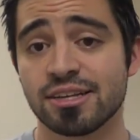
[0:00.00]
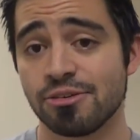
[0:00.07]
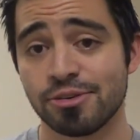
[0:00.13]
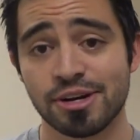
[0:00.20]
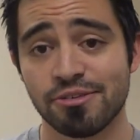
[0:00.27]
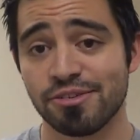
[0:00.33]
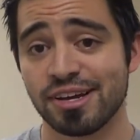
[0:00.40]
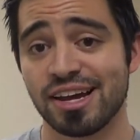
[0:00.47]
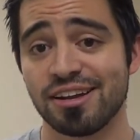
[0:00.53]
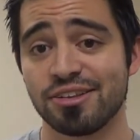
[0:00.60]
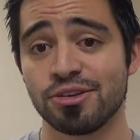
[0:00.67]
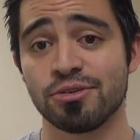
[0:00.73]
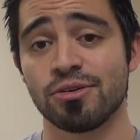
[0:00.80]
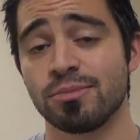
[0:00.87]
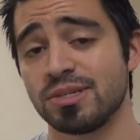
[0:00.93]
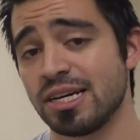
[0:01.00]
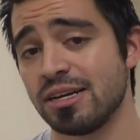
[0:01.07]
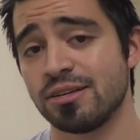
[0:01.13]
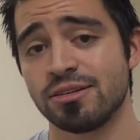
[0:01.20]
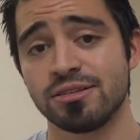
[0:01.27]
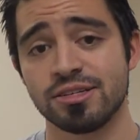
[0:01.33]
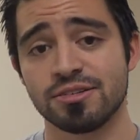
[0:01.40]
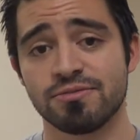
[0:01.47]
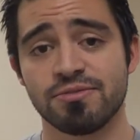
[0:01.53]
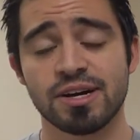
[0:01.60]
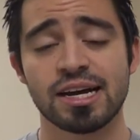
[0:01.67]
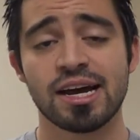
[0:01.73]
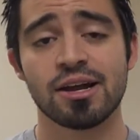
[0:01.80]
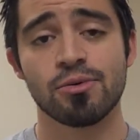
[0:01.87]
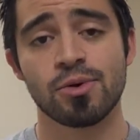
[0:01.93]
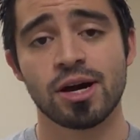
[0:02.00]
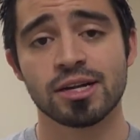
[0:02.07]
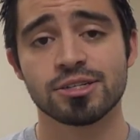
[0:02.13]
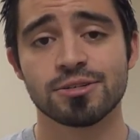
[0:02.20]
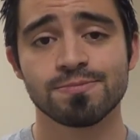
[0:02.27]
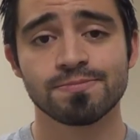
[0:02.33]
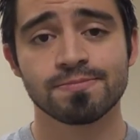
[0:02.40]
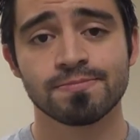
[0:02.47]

whatever you got to do. I'm telling you, he's a fun guy to watch.